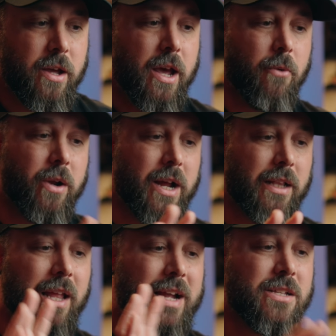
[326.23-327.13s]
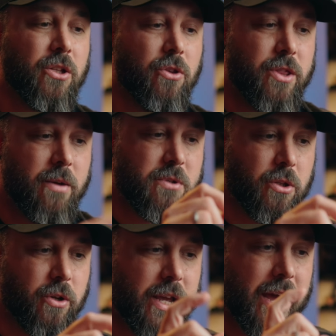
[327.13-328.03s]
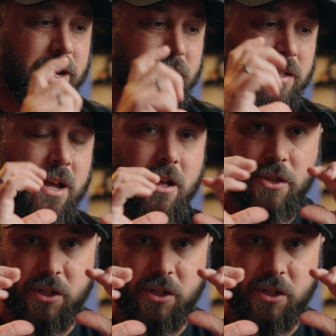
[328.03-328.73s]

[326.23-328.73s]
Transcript: And what I'd like them to look at is the